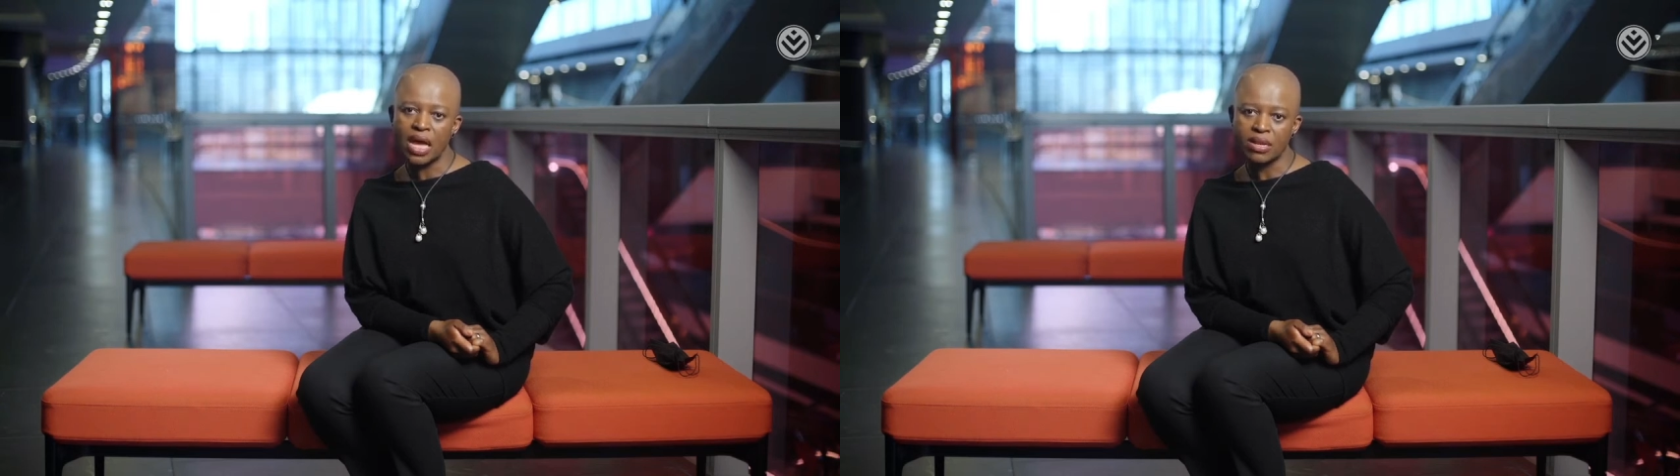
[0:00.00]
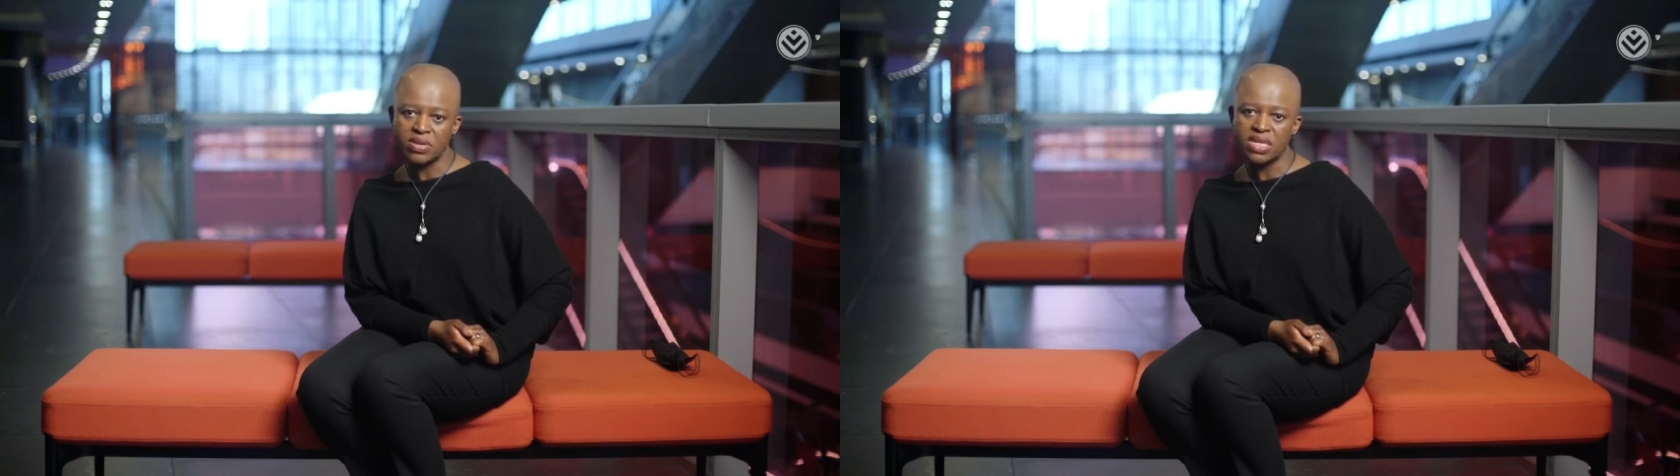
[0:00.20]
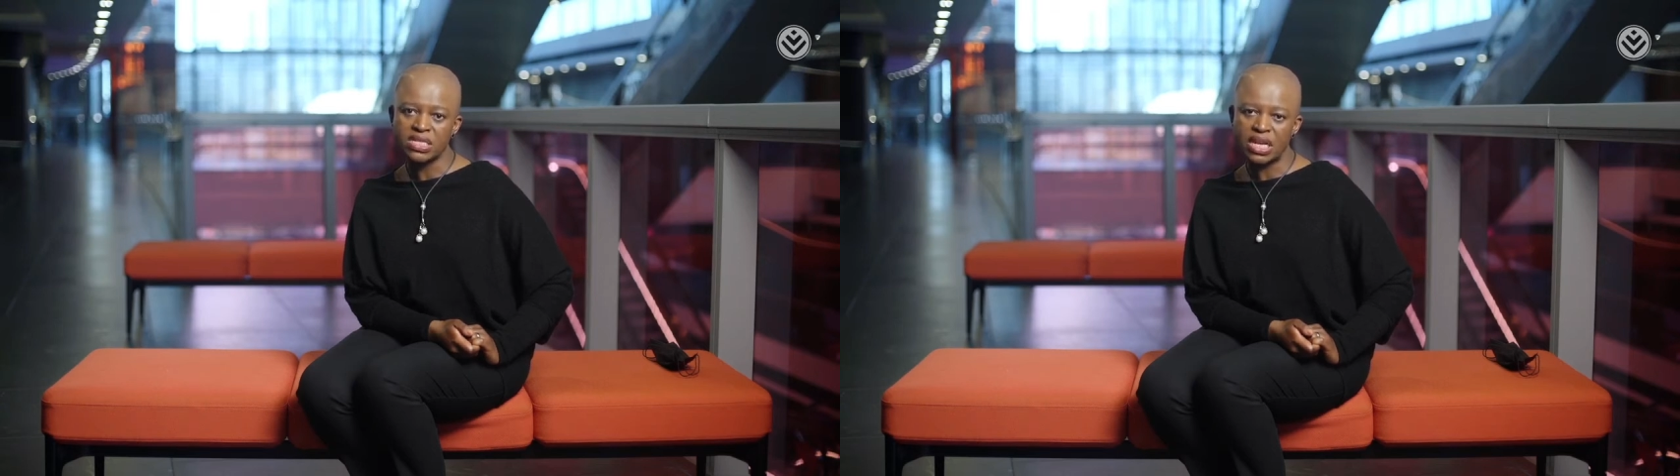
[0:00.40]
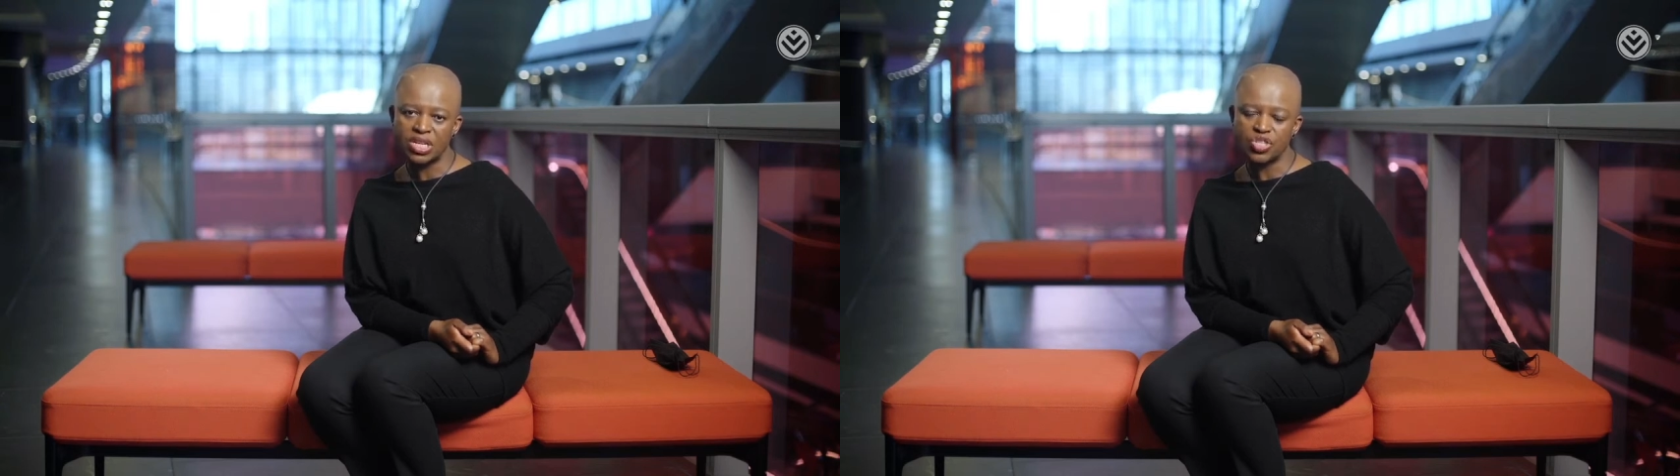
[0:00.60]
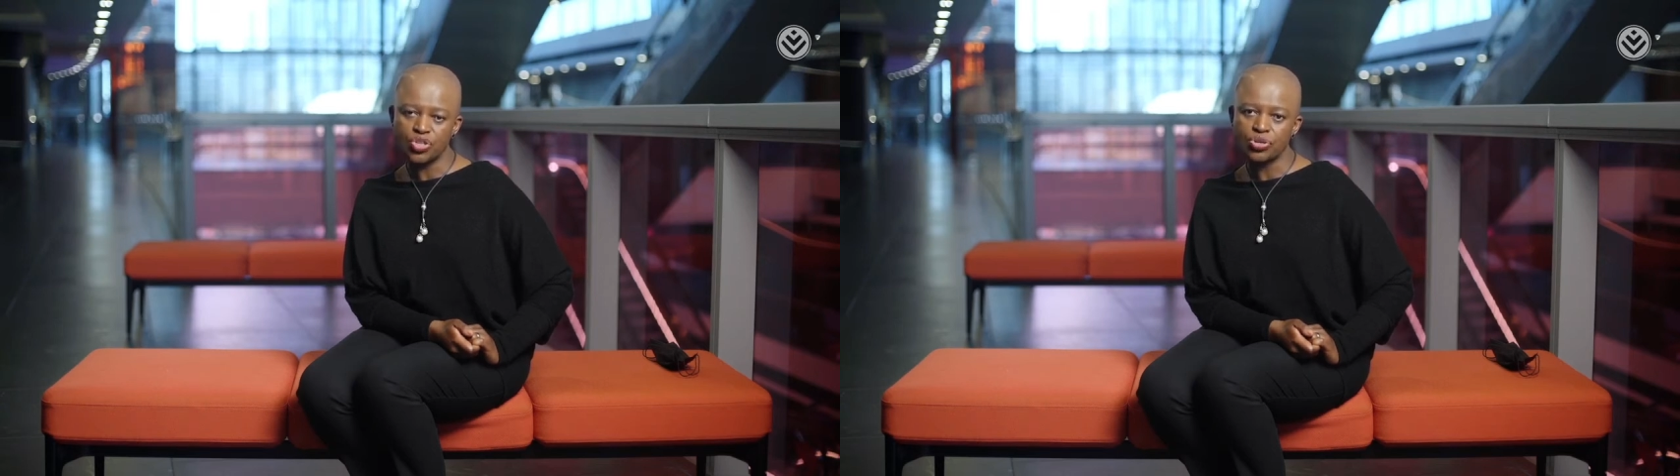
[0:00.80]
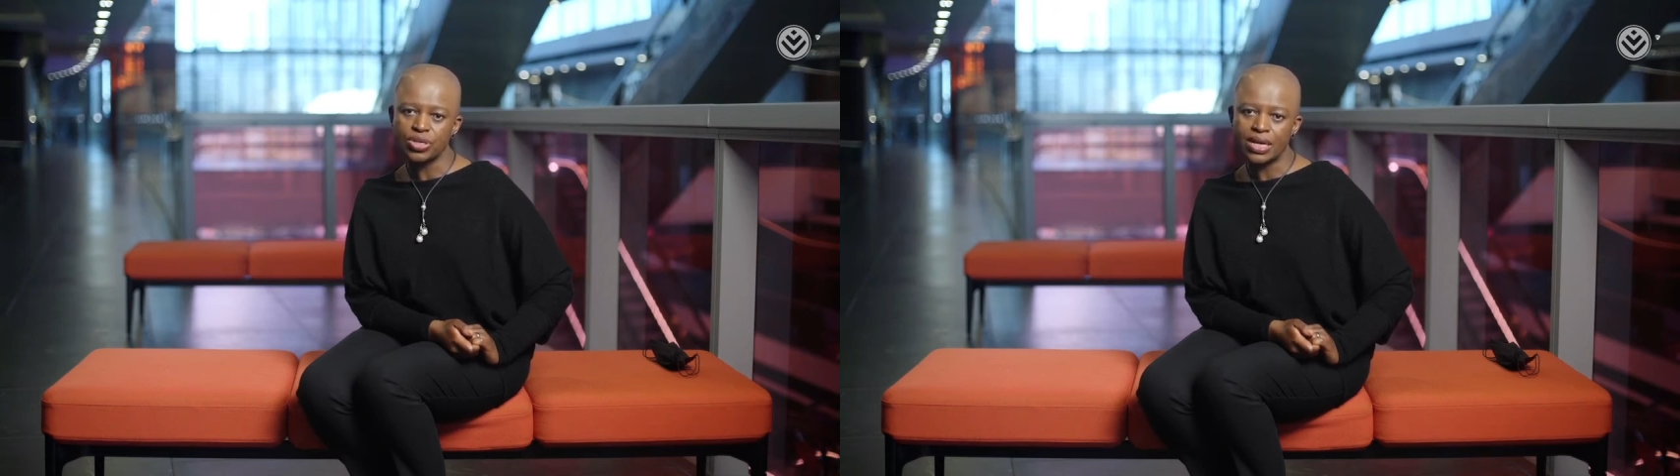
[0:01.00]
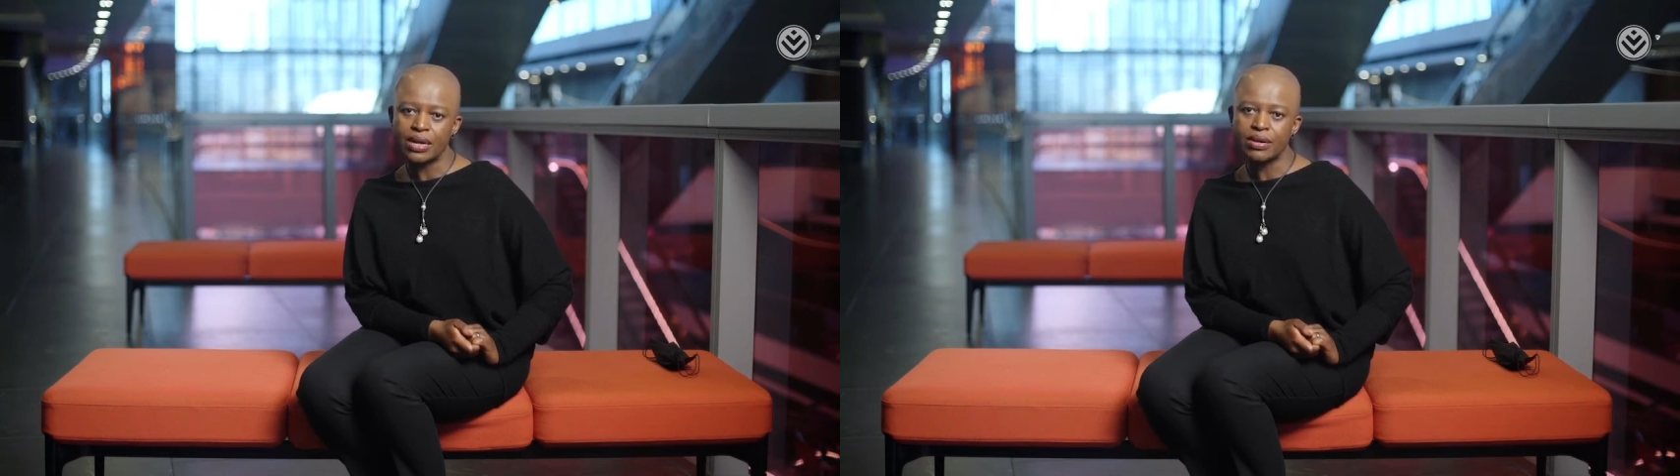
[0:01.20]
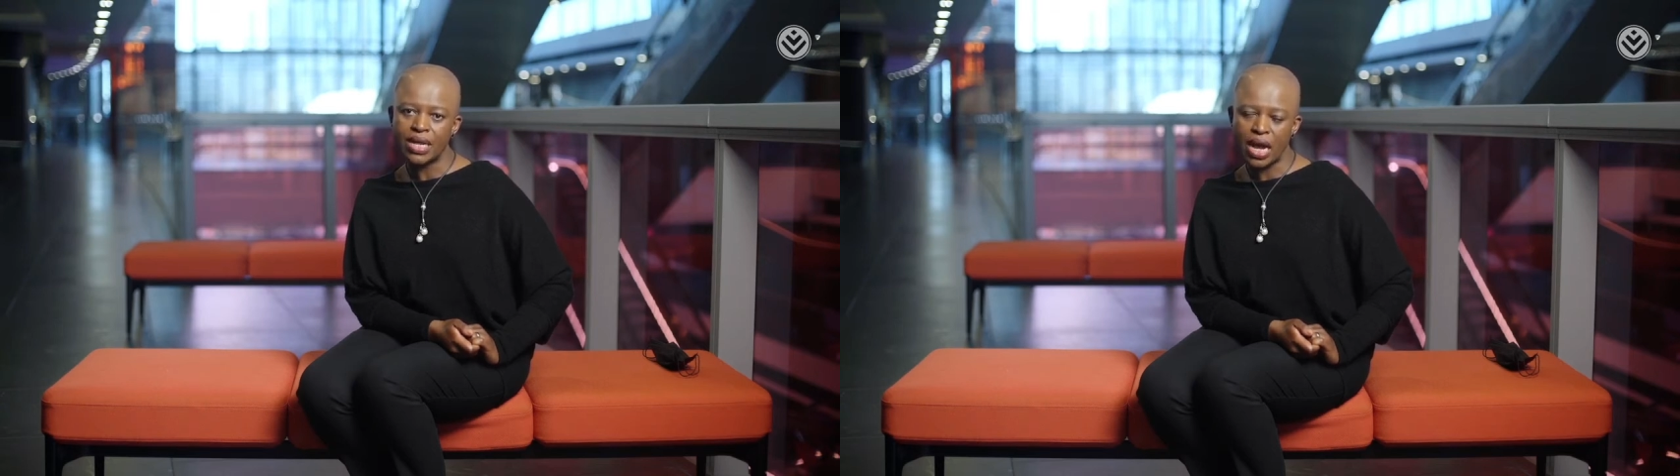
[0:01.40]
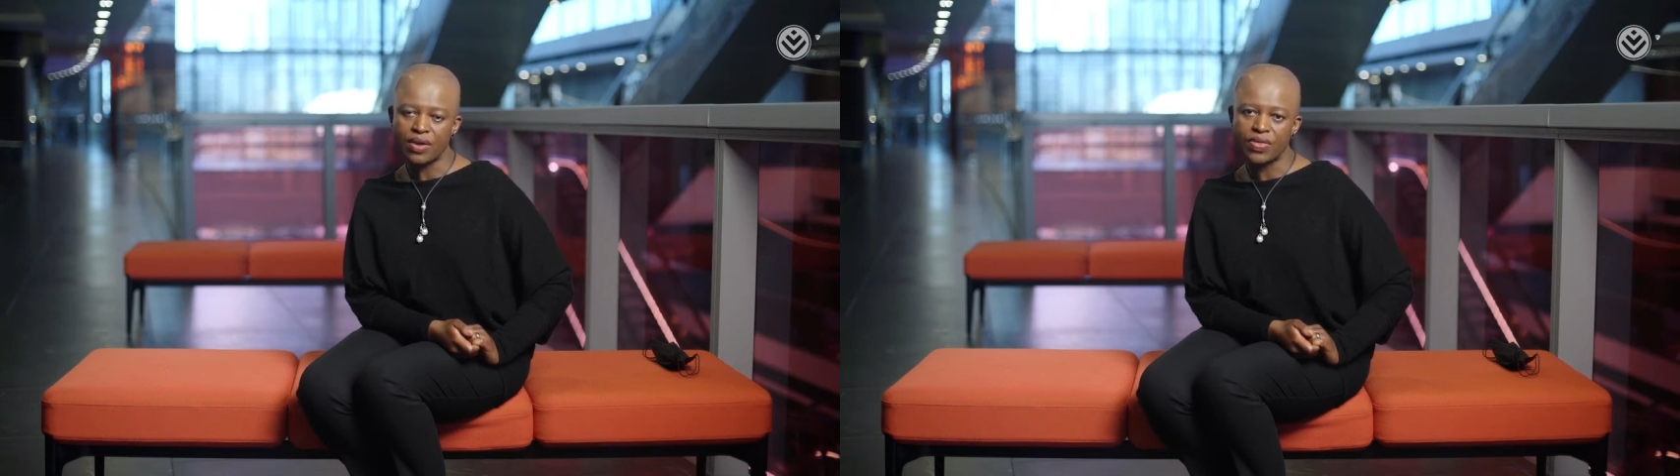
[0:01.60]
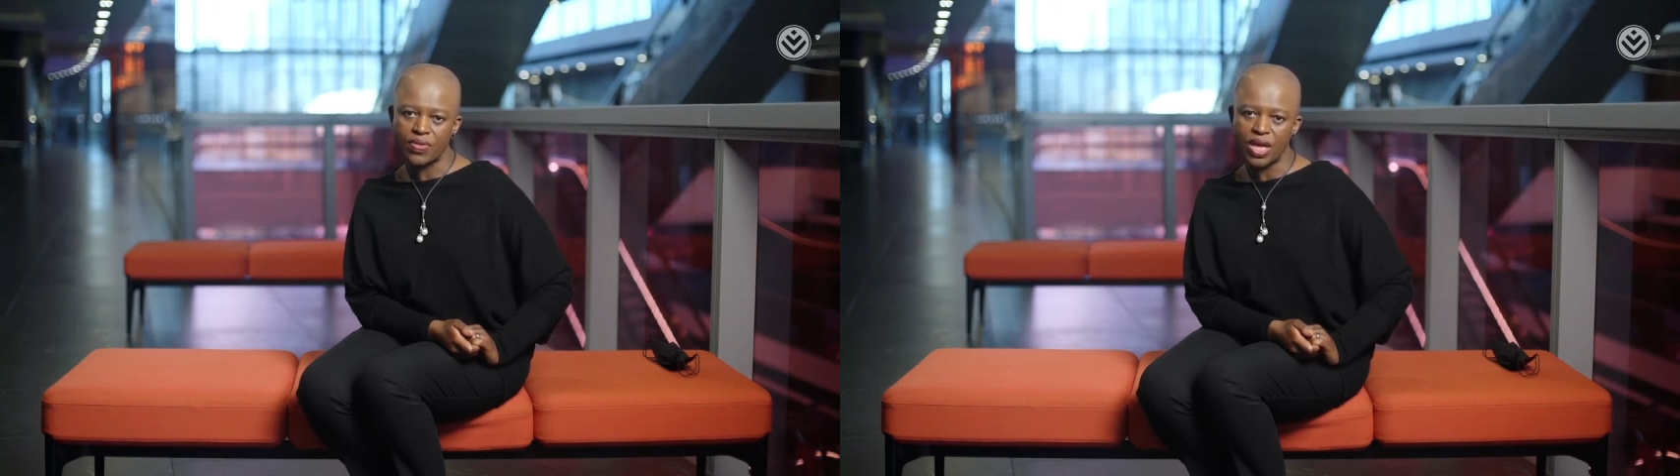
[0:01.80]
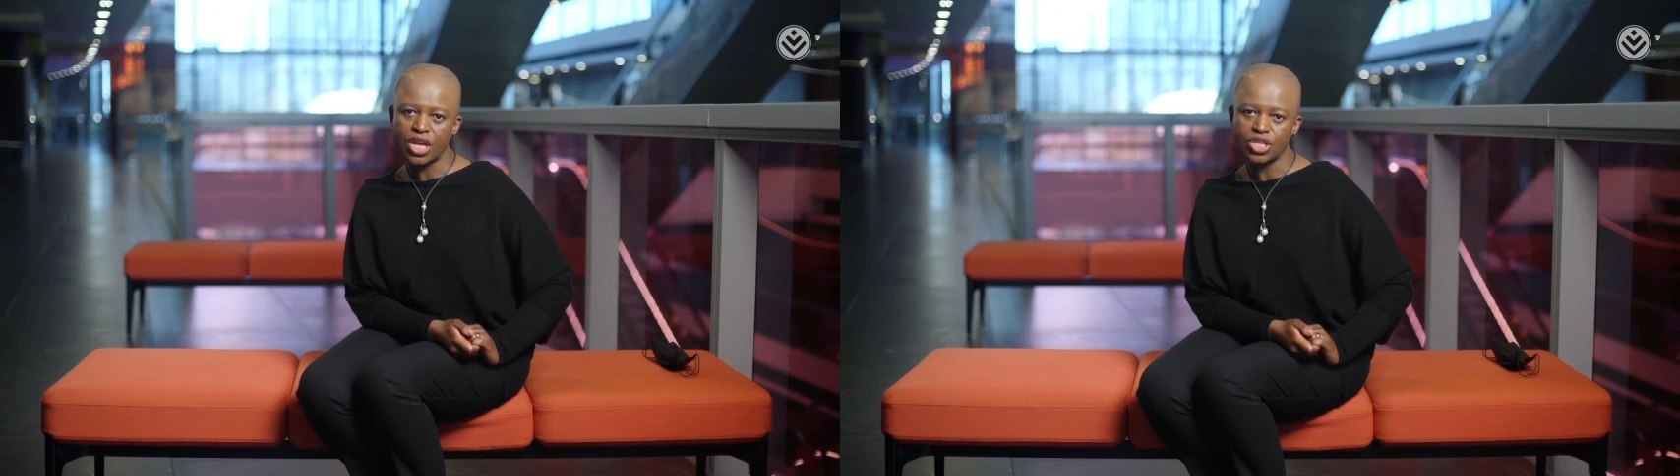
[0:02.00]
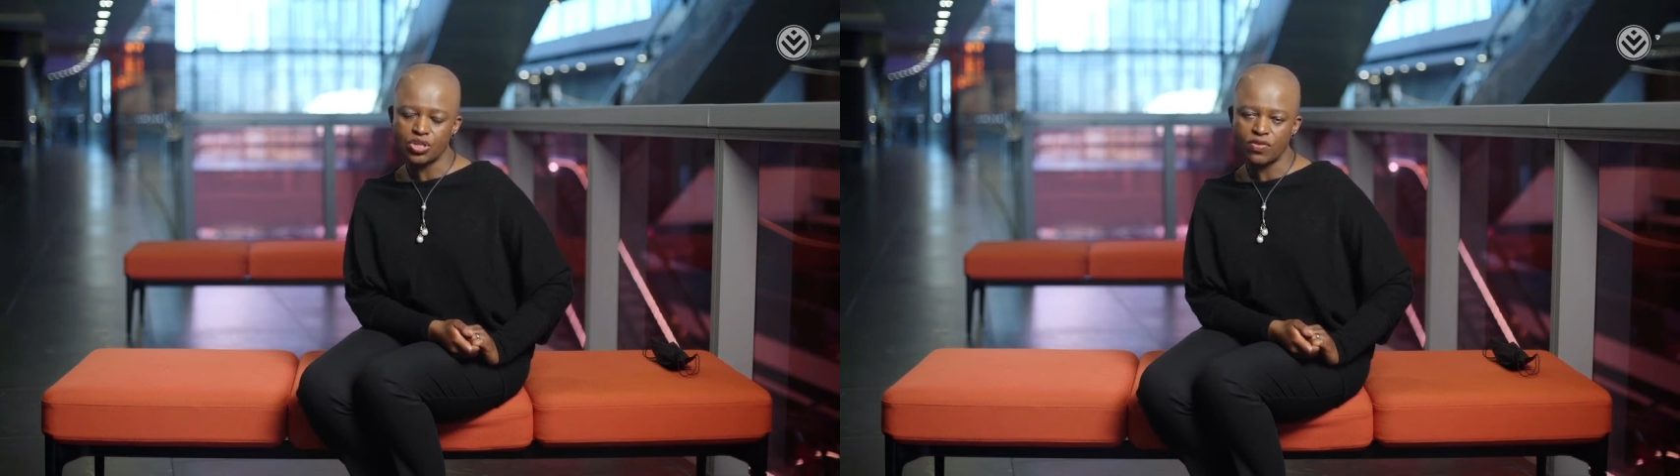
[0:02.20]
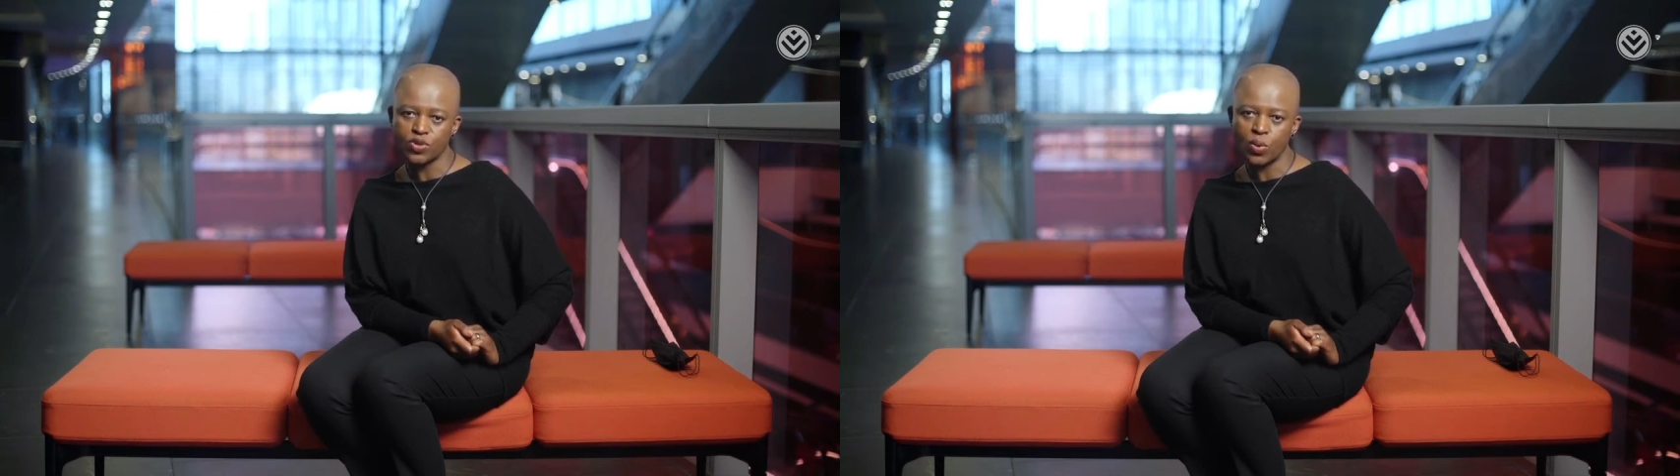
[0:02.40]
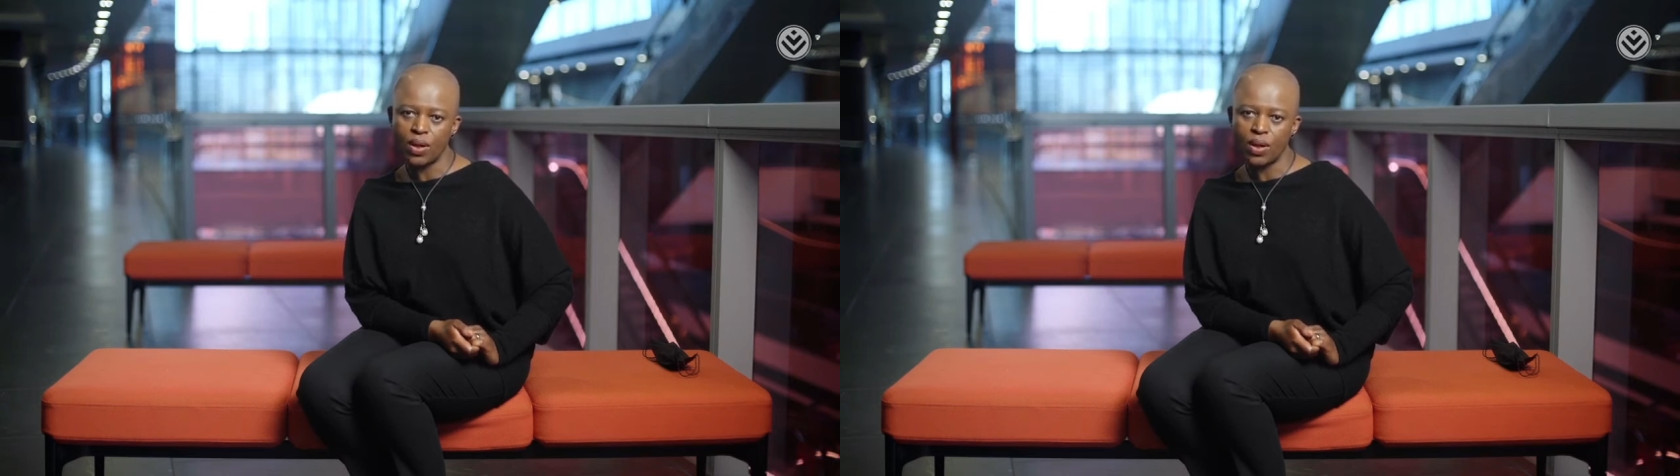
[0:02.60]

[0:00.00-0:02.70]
administered in children younger than the ages of